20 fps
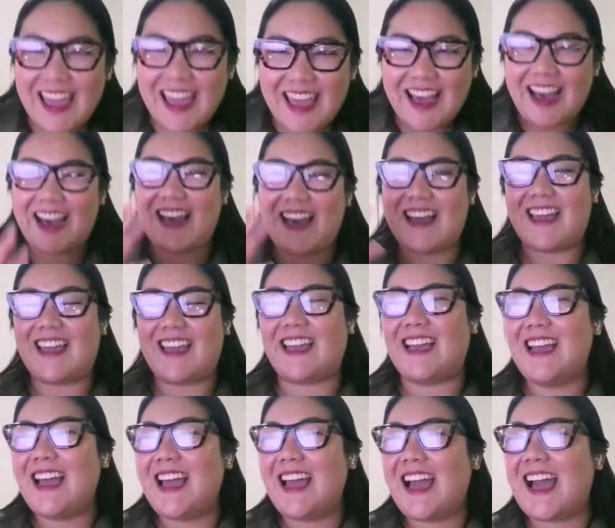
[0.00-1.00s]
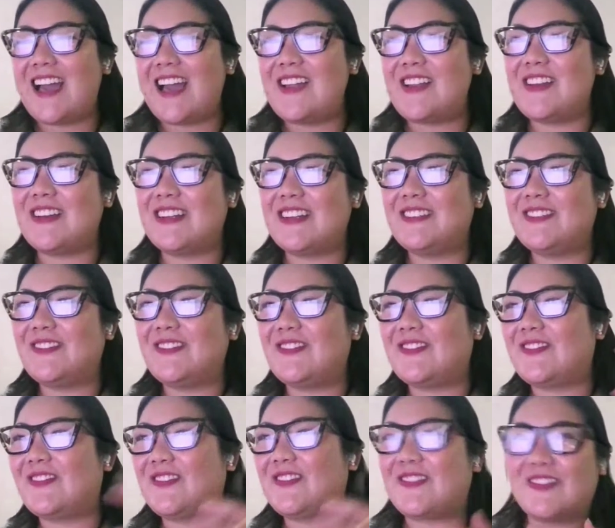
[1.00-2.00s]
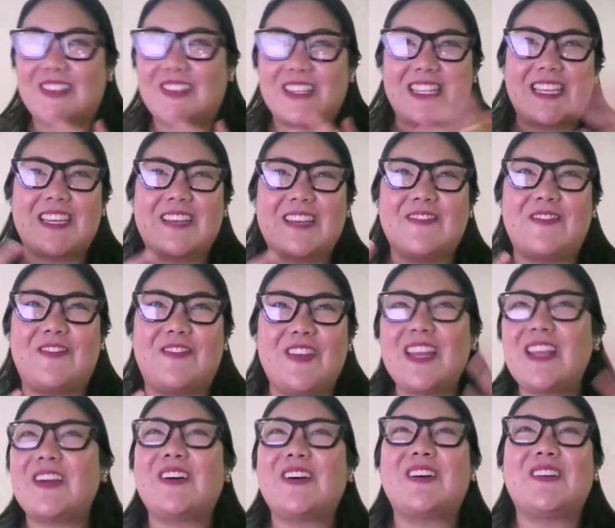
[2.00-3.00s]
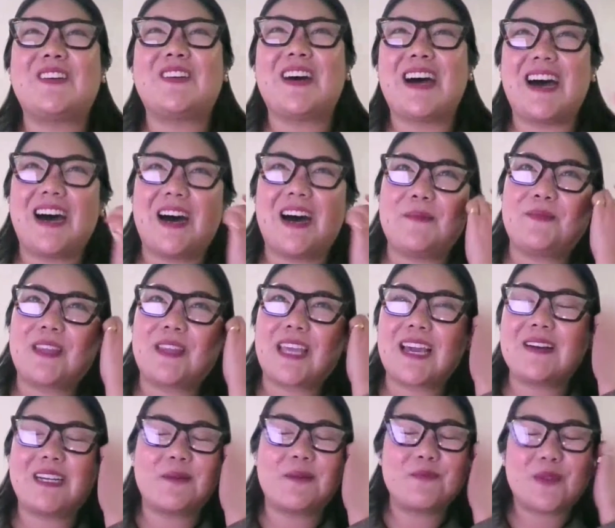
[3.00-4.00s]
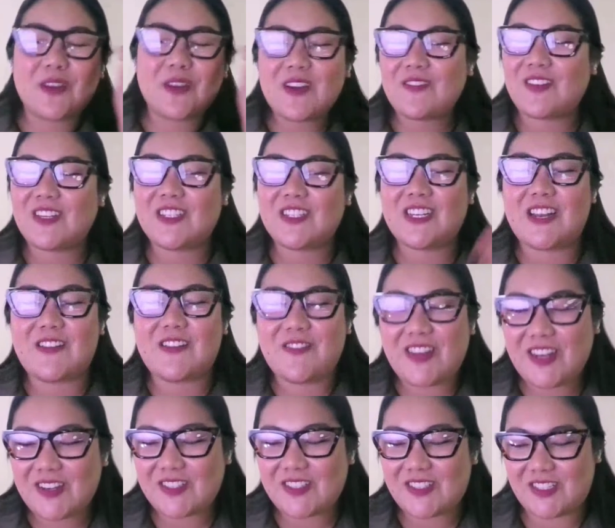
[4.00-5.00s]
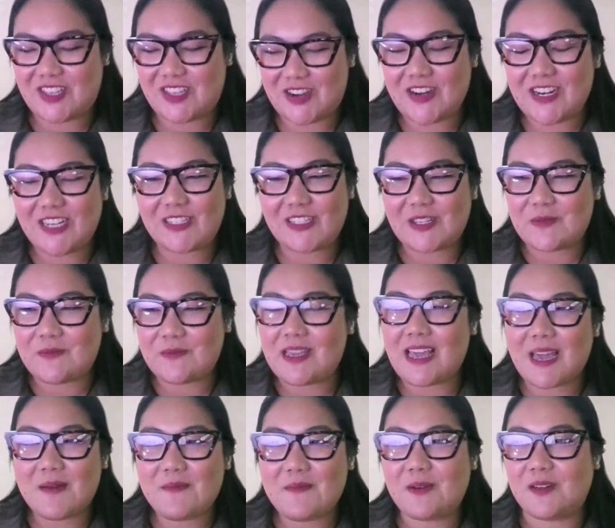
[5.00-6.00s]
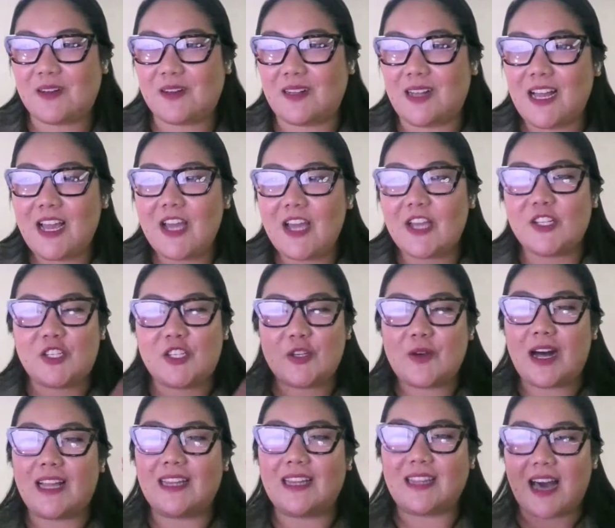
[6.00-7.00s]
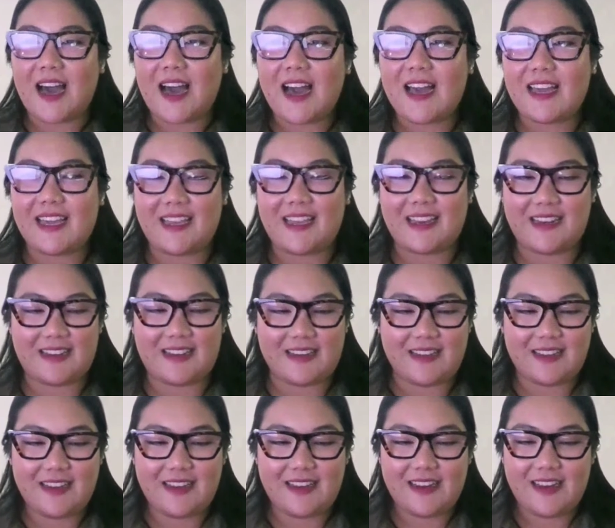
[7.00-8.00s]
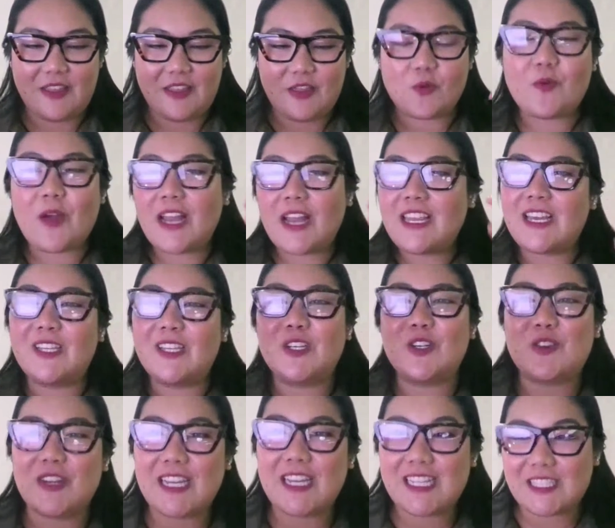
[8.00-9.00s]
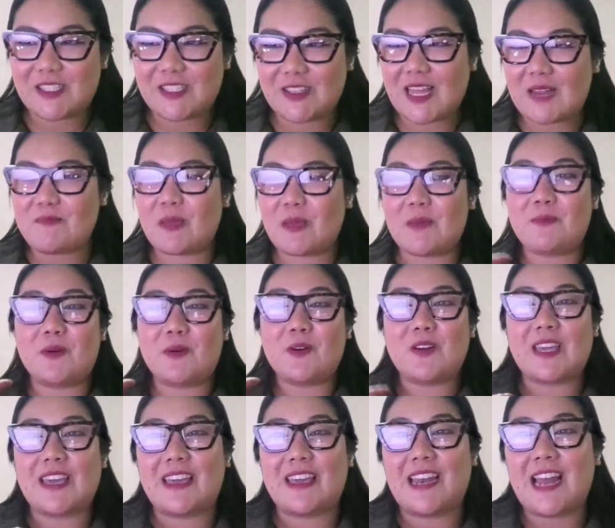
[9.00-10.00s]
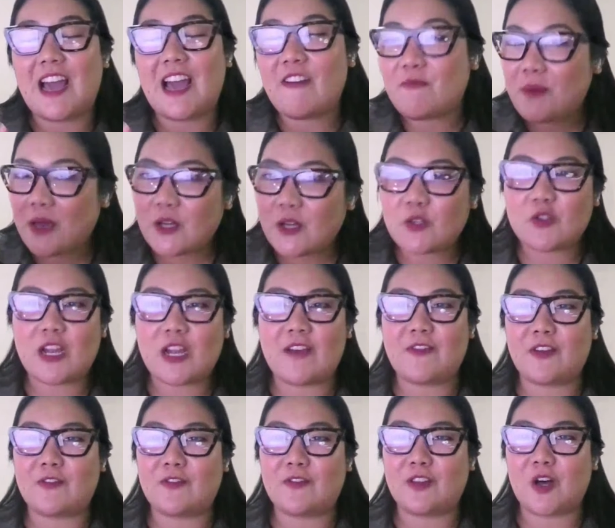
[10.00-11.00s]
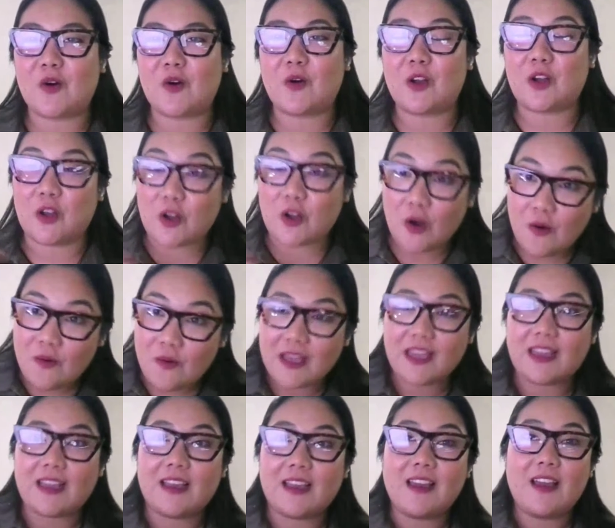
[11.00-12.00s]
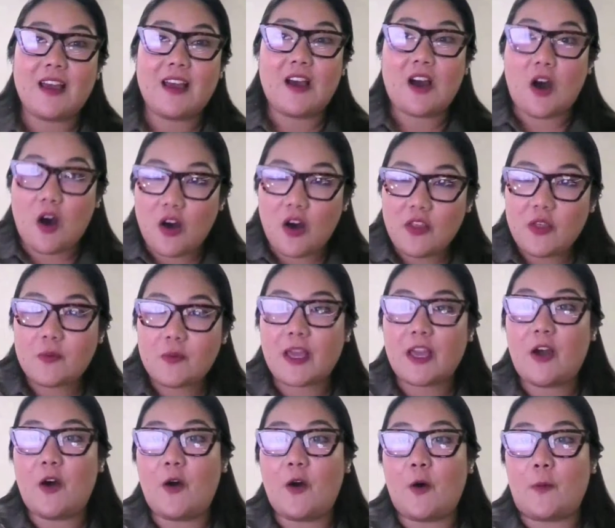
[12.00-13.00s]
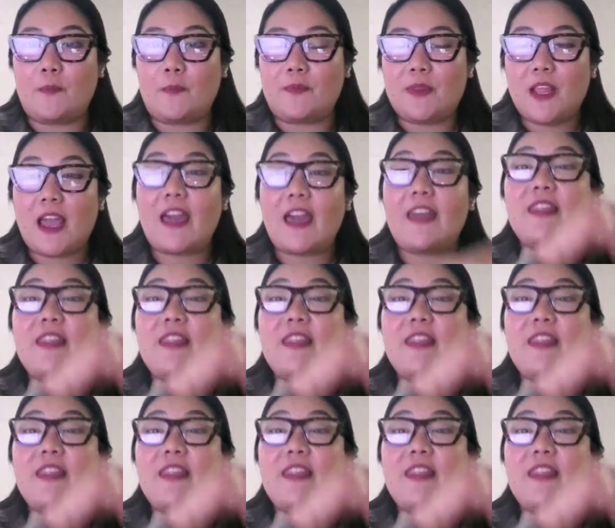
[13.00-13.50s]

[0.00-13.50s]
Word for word: A I and video, um, computer vision and video security to be able to align the red, yellow, green, so that people can have better traffic flow going all the way home.